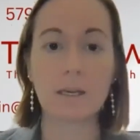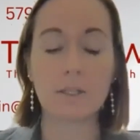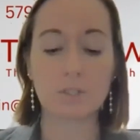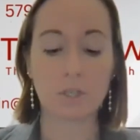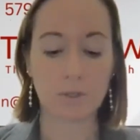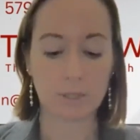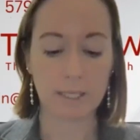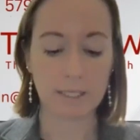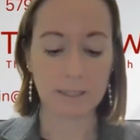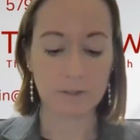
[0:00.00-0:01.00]
So
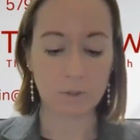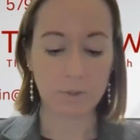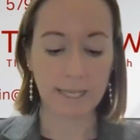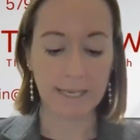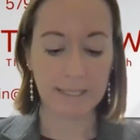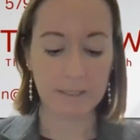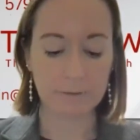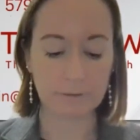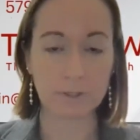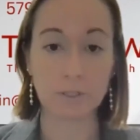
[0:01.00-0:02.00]
it is created
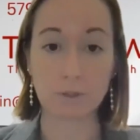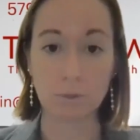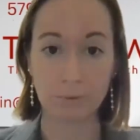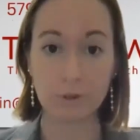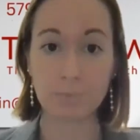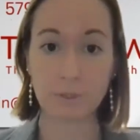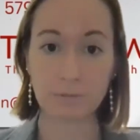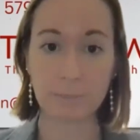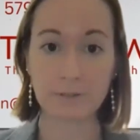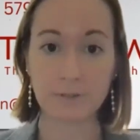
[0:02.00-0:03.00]
for a group
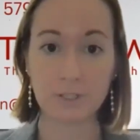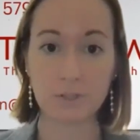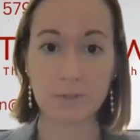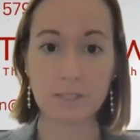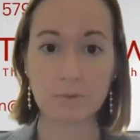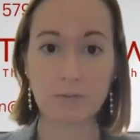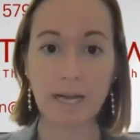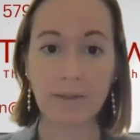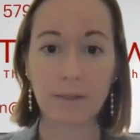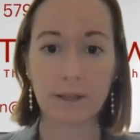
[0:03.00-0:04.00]
of beneficiaries
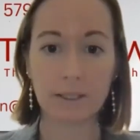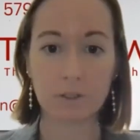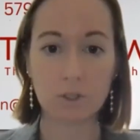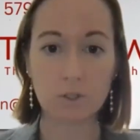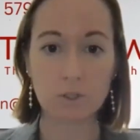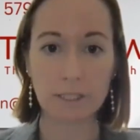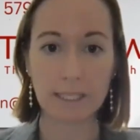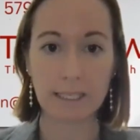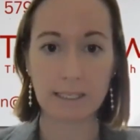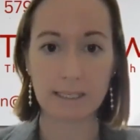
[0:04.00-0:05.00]
rather than
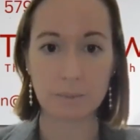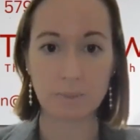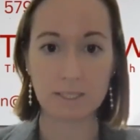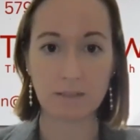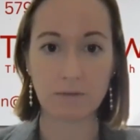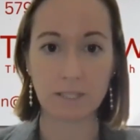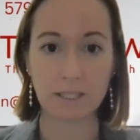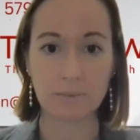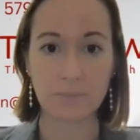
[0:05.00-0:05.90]
usually a specific